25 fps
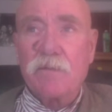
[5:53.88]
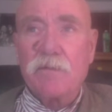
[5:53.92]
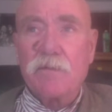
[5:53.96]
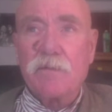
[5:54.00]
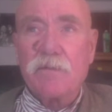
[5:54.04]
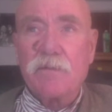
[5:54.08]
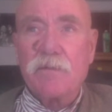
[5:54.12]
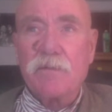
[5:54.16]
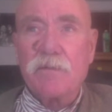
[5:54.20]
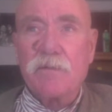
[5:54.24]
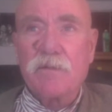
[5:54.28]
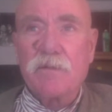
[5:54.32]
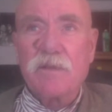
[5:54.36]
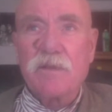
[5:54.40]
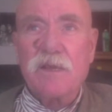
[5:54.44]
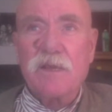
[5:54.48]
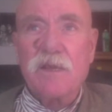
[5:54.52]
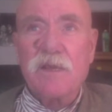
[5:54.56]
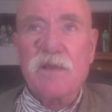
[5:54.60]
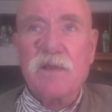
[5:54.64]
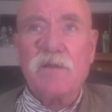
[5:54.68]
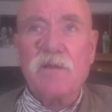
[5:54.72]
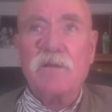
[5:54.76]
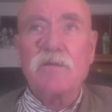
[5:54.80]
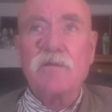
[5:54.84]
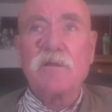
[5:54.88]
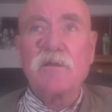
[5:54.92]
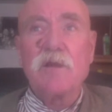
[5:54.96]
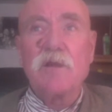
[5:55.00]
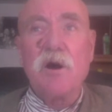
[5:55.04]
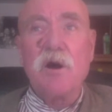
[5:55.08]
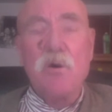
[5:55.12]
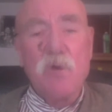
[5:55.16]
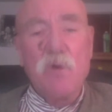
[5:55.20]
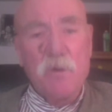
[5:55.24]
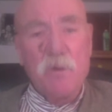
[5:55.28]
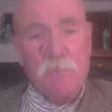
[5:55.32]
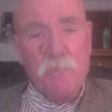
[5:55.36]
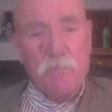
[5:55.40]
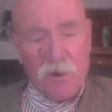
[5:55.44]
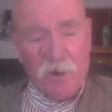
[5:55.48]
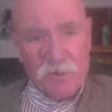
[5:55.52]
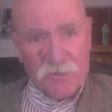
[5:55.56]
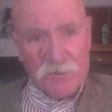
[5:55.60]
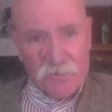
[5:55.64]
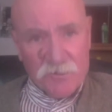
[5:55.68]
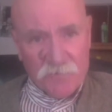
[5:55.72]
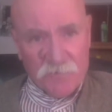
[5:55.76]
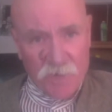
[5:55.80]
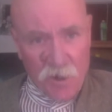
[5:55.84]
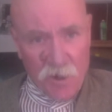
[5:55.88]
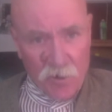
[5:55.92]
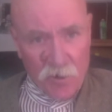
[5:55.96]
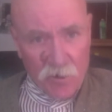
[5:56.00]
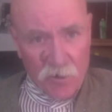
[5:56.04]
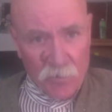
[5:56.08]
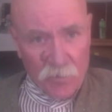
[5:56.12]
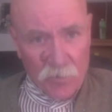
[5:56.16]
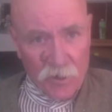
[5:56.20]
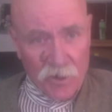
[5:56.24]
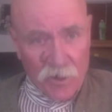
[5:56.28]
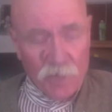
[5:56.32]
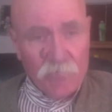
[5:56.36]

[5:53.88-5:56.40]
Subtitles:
the lower parts of Karabakh,